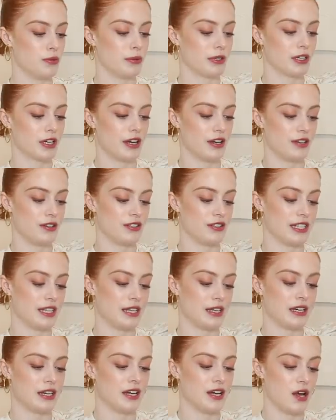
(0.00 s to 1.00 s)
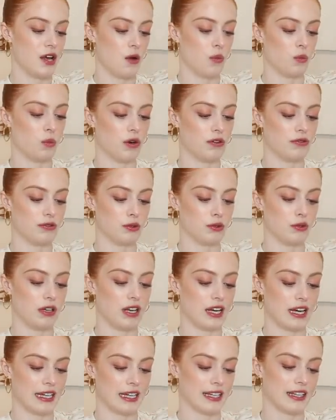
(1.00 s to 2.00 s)
super cozy waffle
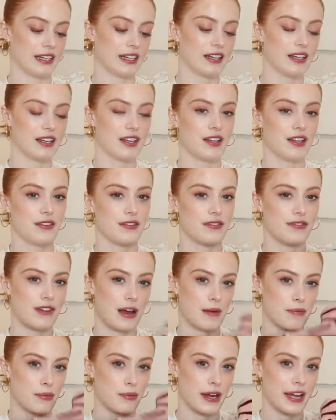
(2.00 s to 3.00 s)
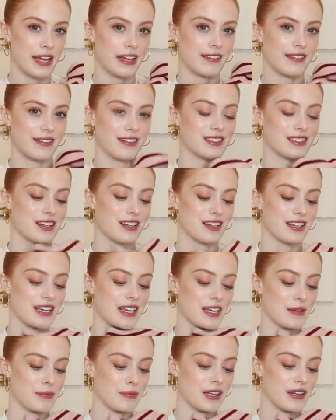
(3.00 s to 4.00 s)
like fabric that's going
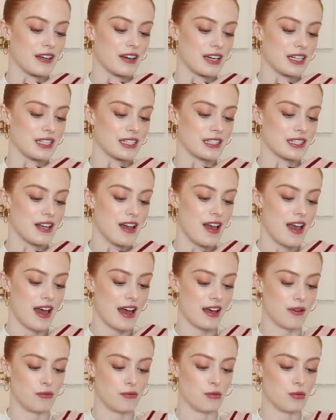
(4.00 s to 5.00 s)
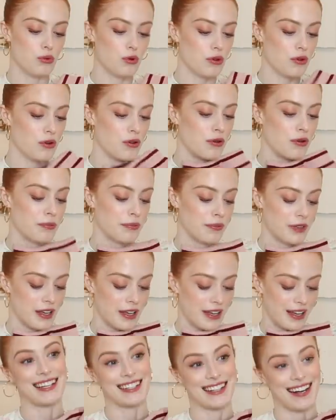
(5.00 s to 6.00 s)
to keep me nice and warm.
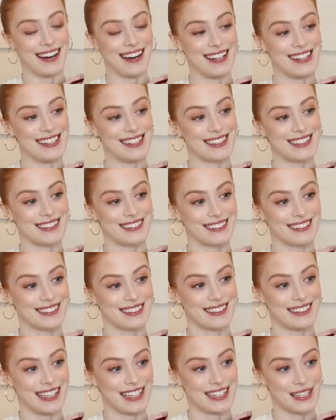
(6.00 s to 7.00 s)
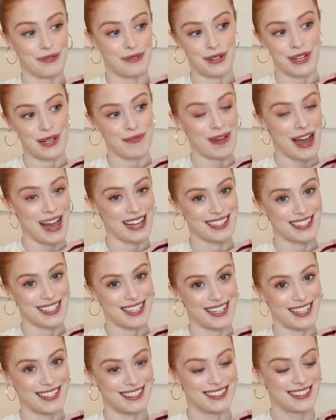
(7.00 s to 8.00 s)
And guys, guess what it
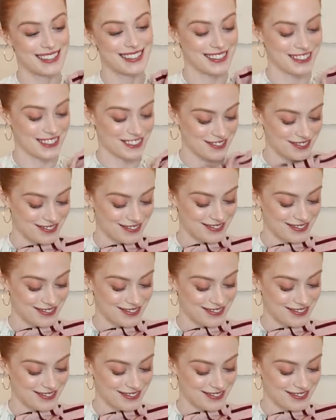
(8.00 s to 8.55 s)
matches?